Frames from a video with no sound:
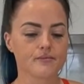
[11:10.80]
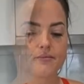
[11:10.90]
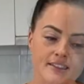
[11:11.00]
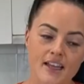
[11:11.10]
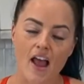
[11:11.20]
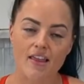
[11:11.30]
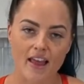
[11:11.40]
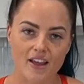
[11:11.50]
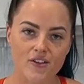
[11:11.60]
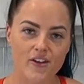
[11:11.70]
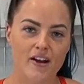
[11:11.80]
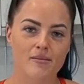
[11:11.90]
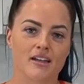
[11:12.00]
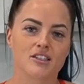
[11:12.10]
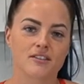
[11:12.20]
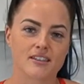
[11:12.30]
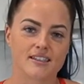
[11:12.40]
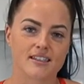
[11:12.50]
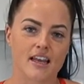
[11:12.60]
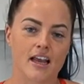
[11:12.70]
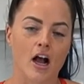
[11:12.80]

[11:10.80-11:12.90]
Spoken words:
guys, thank you very much for listening.